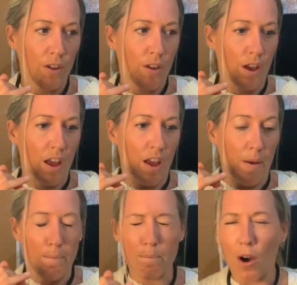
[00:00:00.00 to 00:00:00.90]

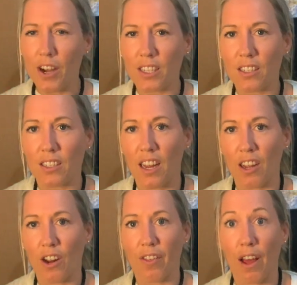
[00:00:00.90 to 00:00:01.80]

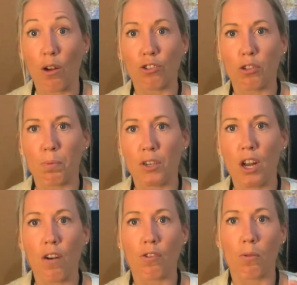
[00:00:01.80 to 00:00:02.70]
mindset, kind of that
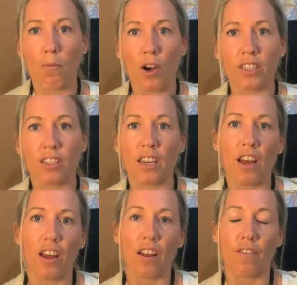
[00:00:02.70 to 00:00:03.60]
entrepreneurial
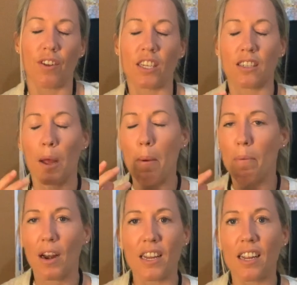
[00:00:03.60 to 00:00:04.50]
mindset is
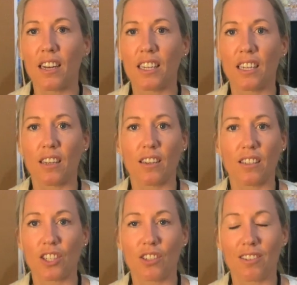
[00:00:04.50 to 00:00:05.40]
completely
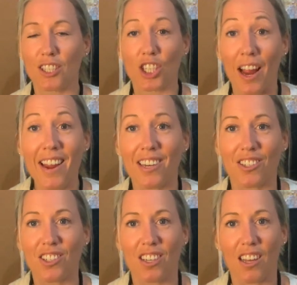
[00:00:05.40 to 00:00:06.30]

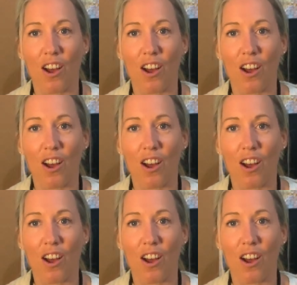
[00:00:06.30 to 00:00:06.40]
changed.